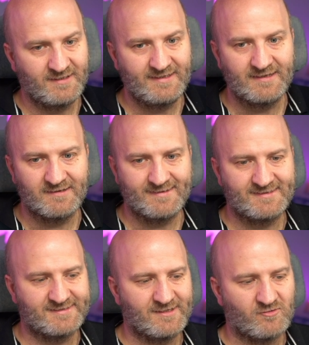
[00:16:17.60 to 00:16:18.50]
here,
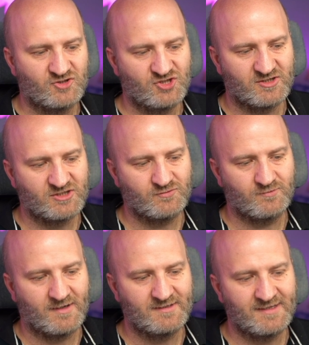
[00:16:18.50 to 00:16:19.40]
it's now just
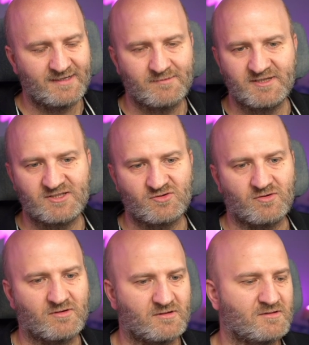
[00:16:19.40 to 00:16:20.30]
one database
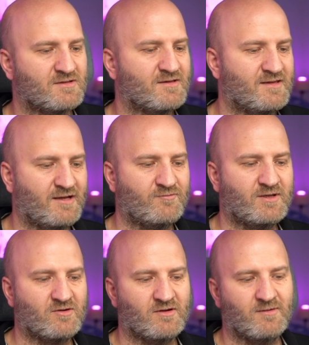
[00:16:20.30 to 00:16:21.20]
call that
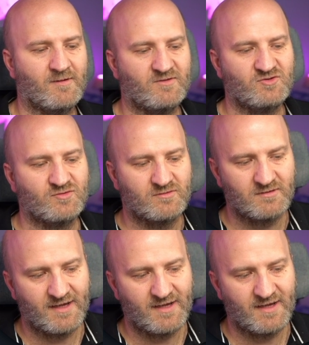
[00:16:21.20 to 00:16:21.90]
we're gonna do,